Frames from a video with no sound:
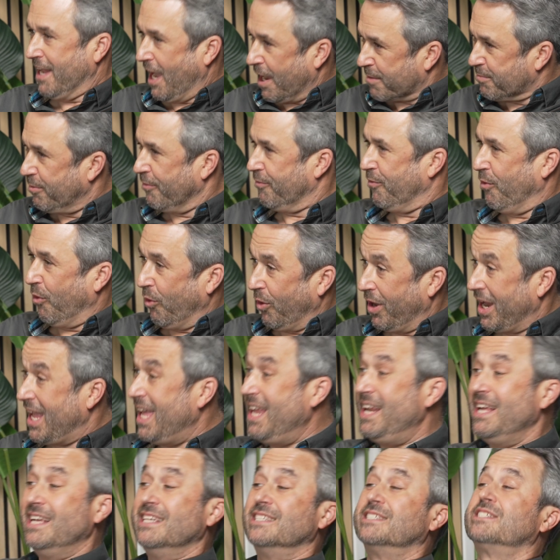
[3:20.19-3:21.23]
deck before.
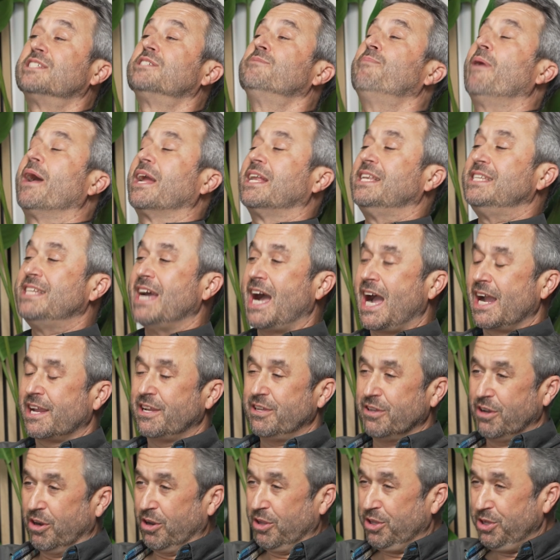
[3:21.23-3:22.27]
It is
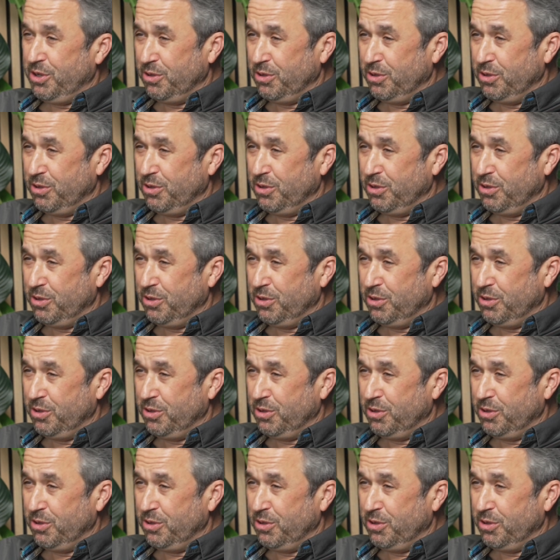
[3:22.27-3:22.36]
spectacular.